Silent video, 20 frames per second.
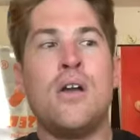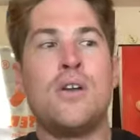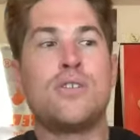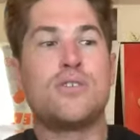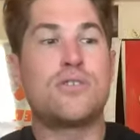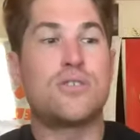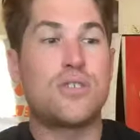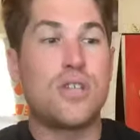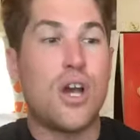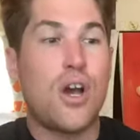
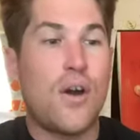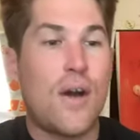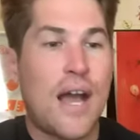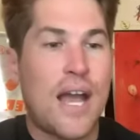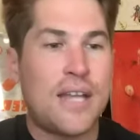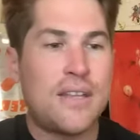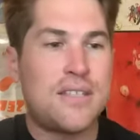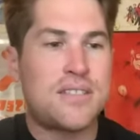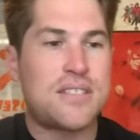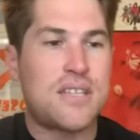So
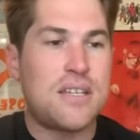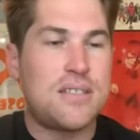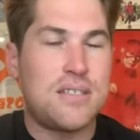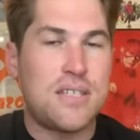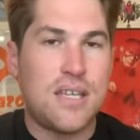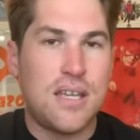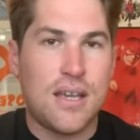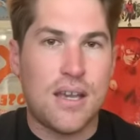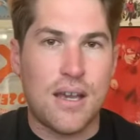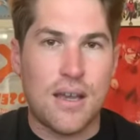I had this
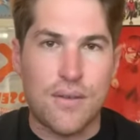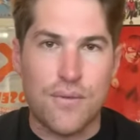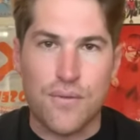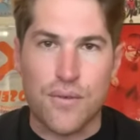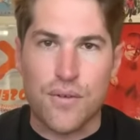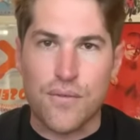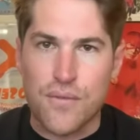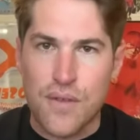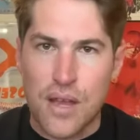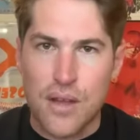idea
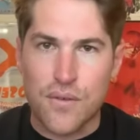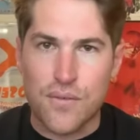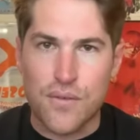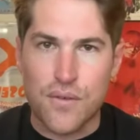for found